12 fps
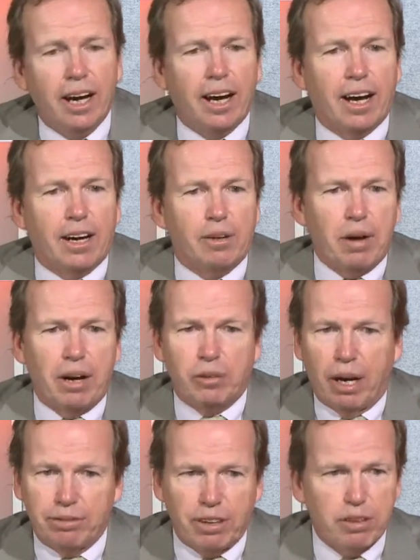
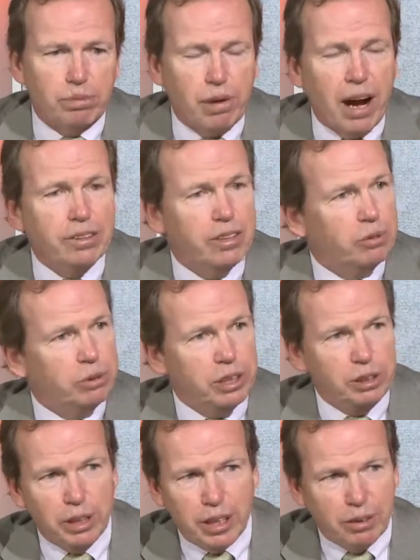I'm very proud that
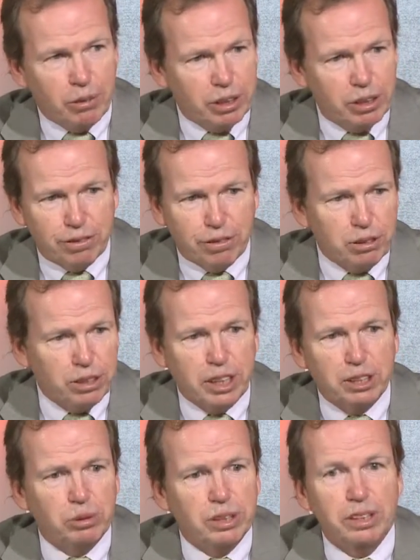one of the first
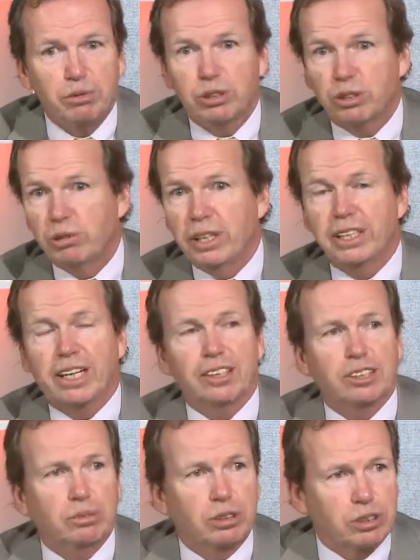things we did was create a
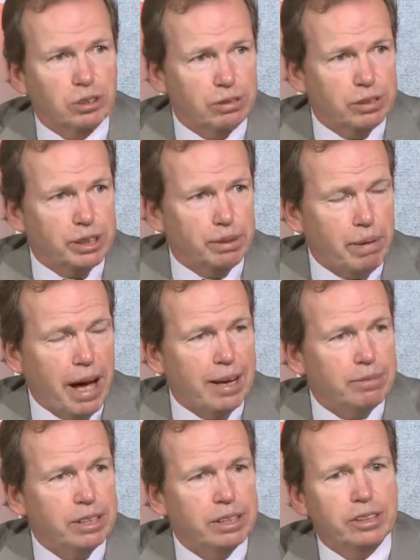customer service
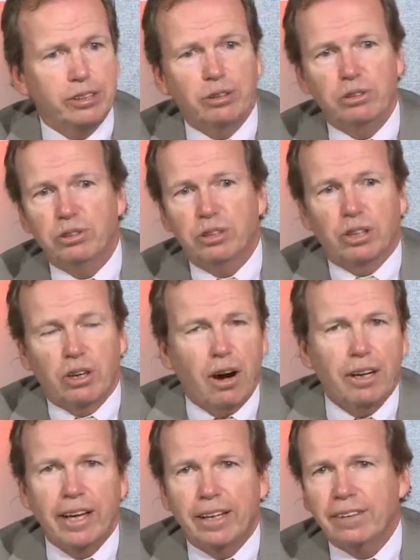department, so you can
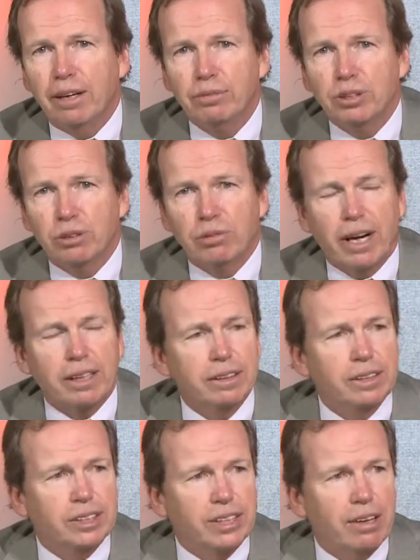call that number
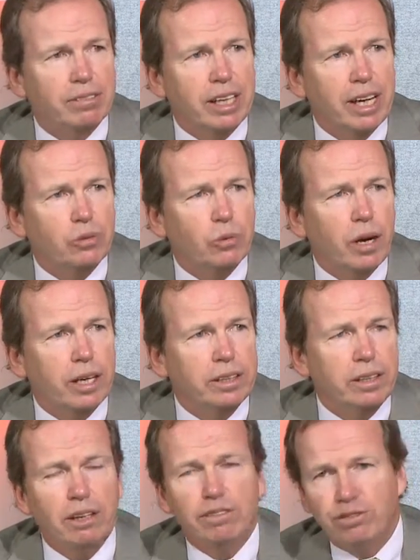directly,
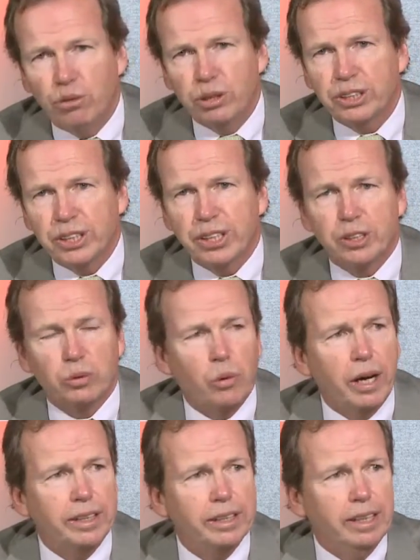
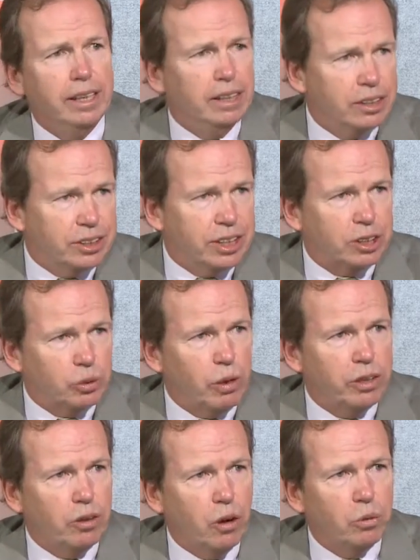
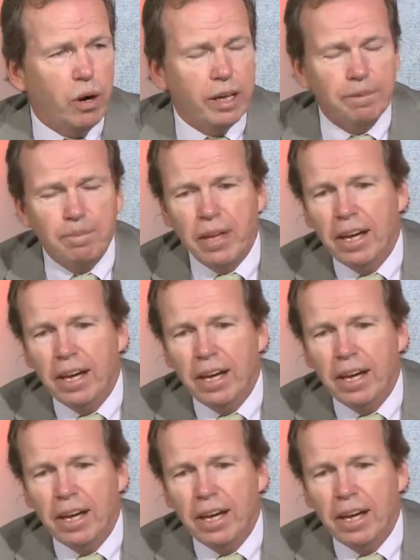781-461-6101,